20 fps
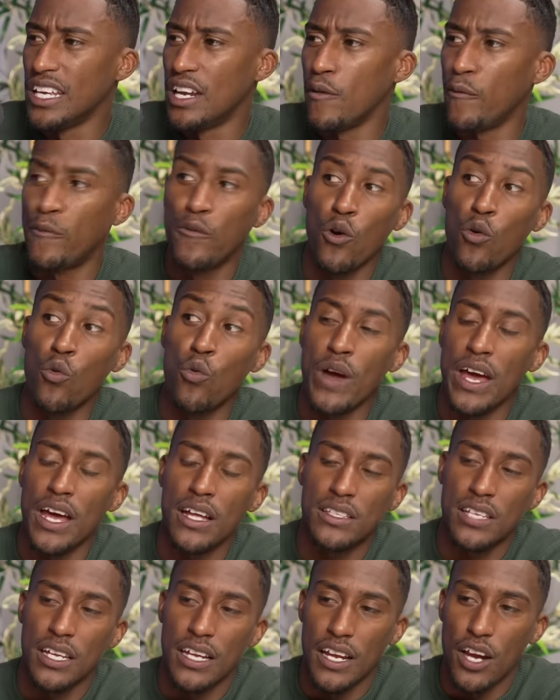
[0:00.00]
did it feel
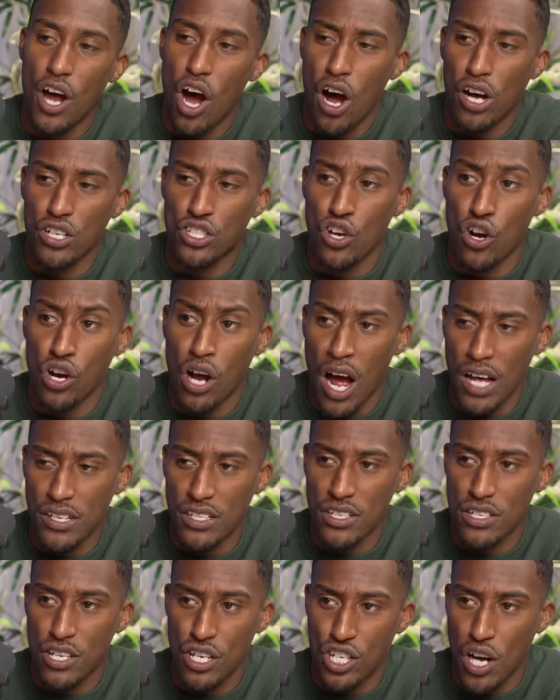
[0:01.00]
weird to then ask your
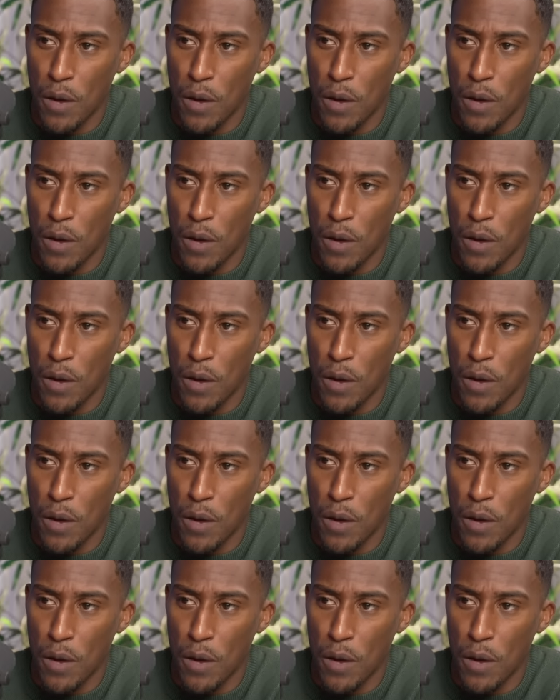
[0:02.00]
cousin